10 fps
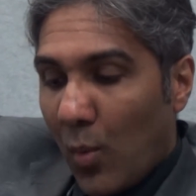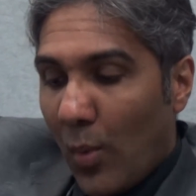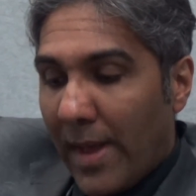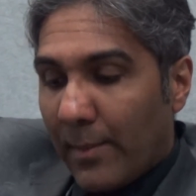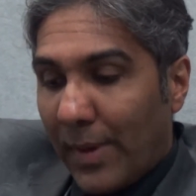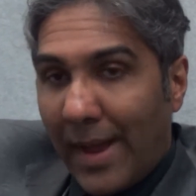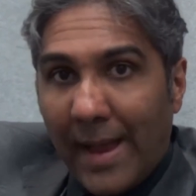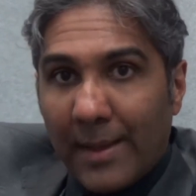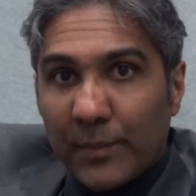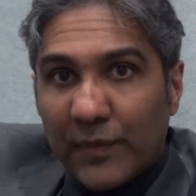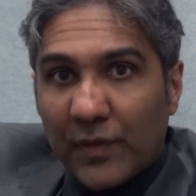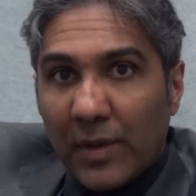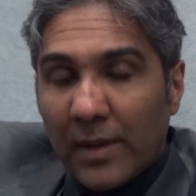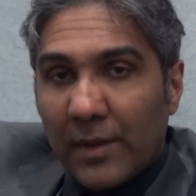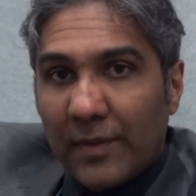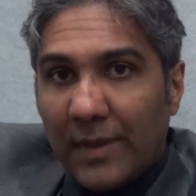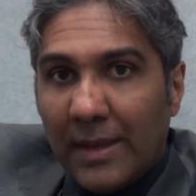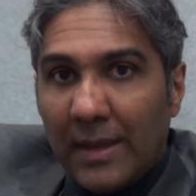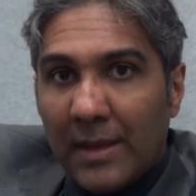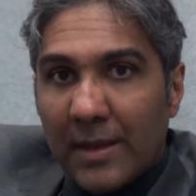where perhaps
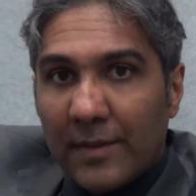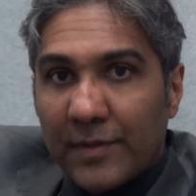the